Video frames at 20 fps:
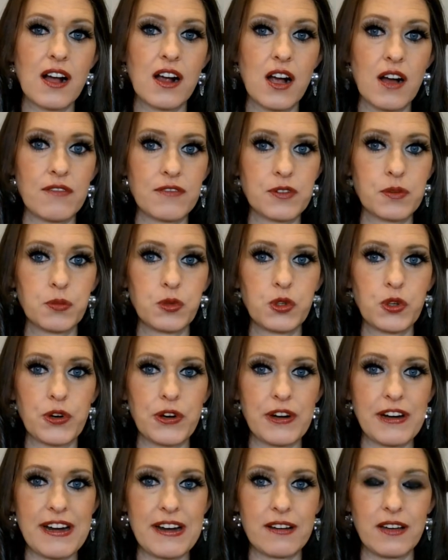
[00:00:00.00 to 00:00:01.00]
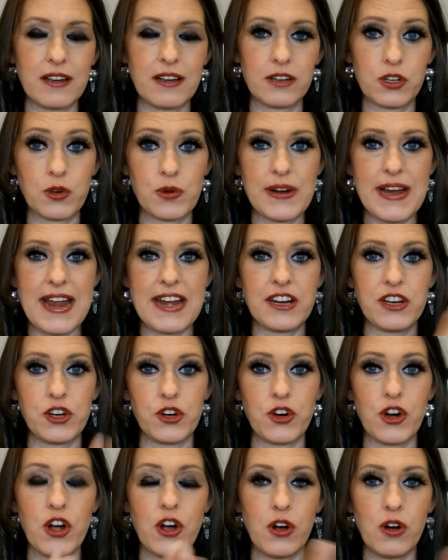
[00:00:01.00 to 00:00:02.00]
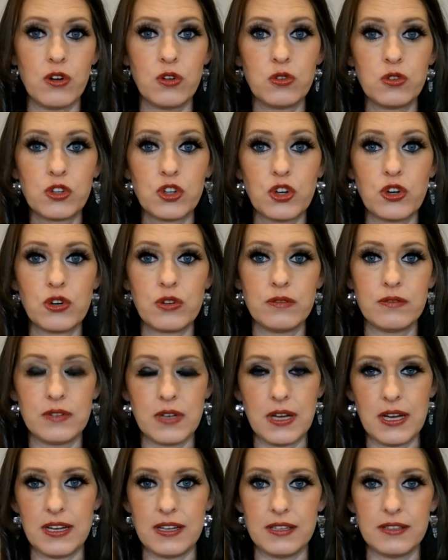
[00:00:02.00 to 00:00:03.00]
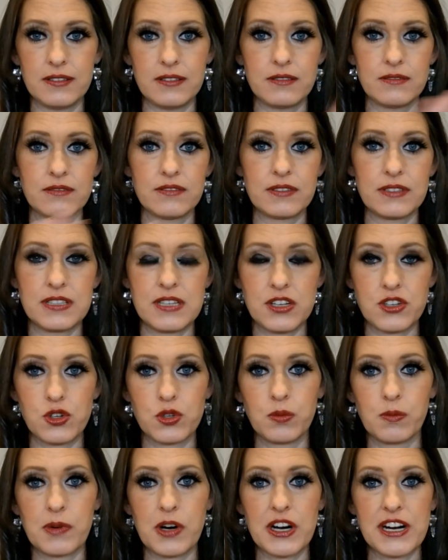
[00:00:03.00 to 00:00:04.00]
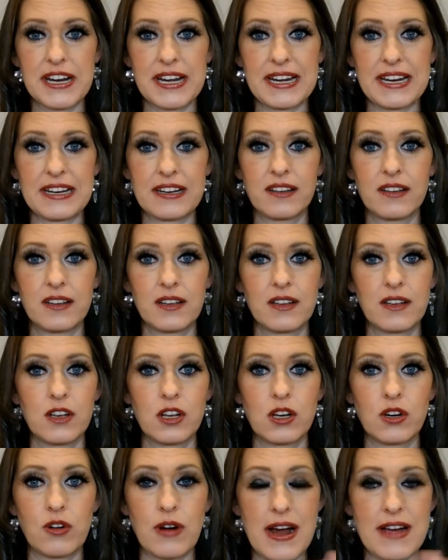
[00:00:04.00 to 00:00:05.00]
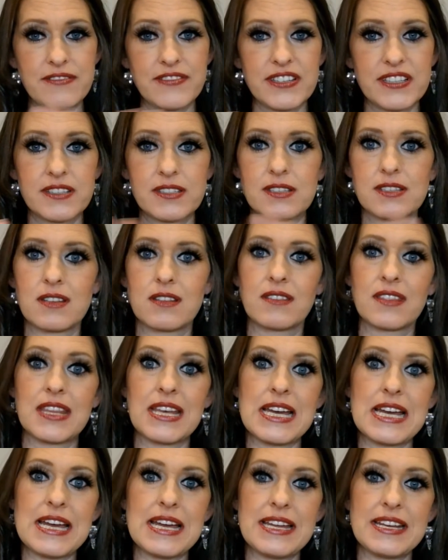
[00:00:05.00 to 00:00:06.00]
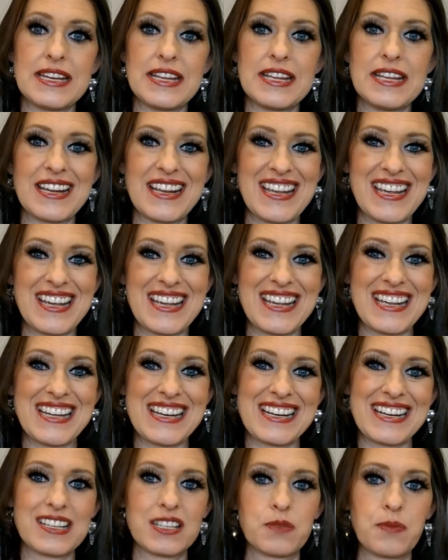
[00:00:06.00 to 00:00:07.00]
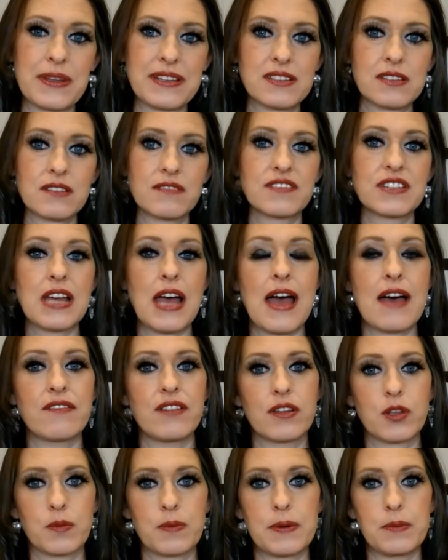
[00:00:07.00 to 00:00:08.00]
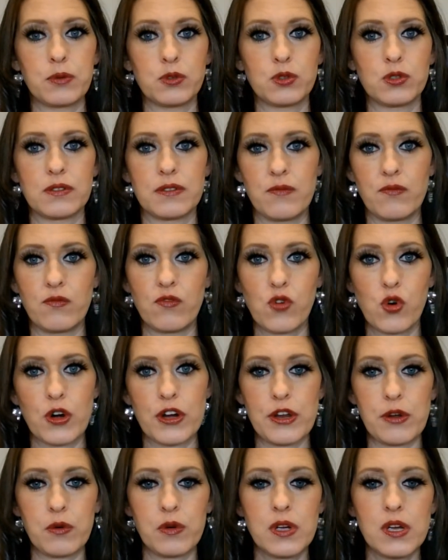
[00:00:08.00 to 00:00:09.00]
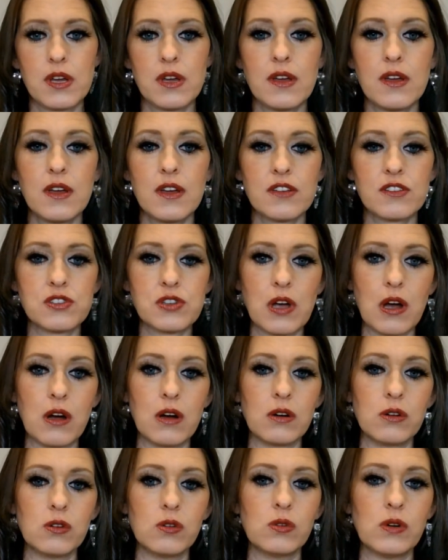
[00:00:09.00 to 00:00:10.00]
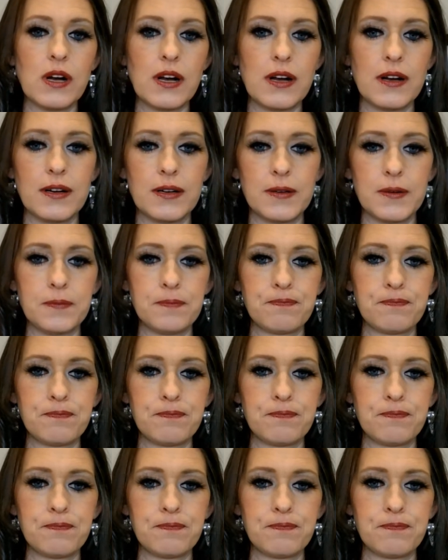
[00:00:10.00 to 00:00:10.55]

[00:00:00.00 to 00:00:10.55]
comfortable creating your own digital marketing graphics, then it can get expensive to have other people do them for you. So